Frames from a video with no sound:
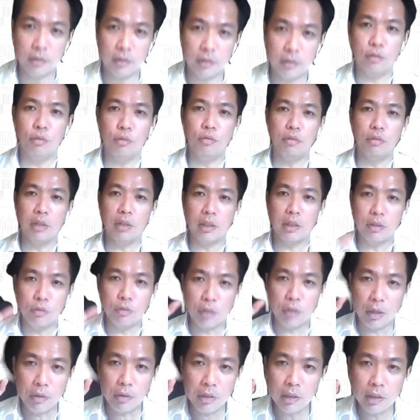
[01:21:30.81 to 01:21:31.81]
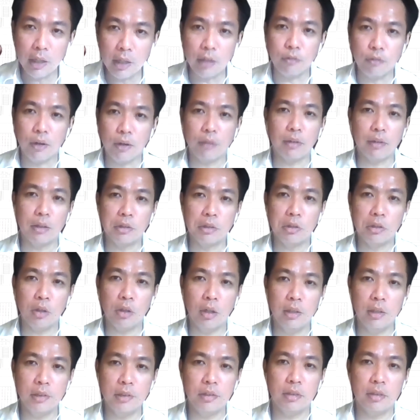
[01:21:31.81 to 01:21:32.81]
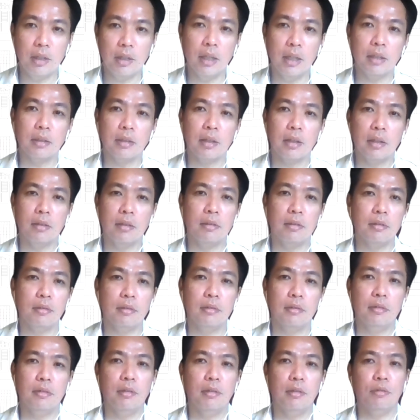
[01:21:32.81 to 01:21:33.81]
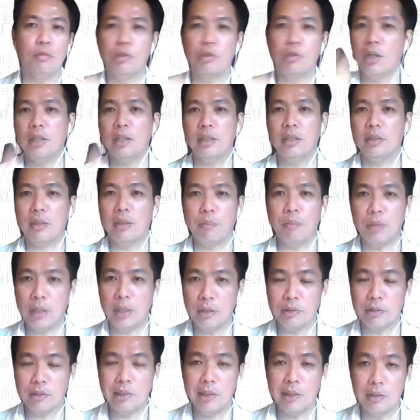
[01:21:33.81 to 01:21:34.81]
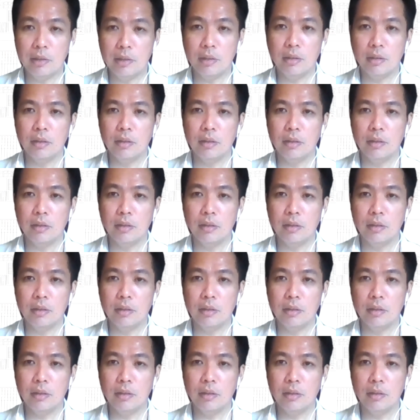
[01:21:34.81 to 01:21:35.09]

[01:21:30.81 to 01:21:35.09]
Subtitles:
So you can only take the $5,000 and then you have to try something else later.